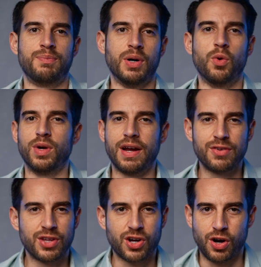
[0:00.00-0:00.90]
But whatever
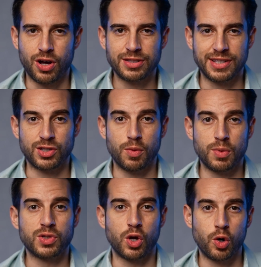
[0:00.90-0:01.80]
the cause, it's
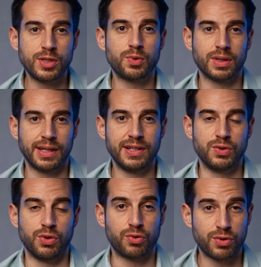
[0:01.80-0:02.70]
almost always related
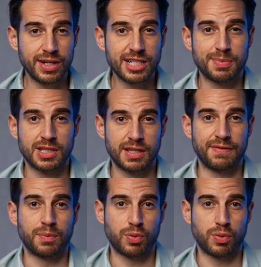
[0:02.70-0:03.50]
to three specific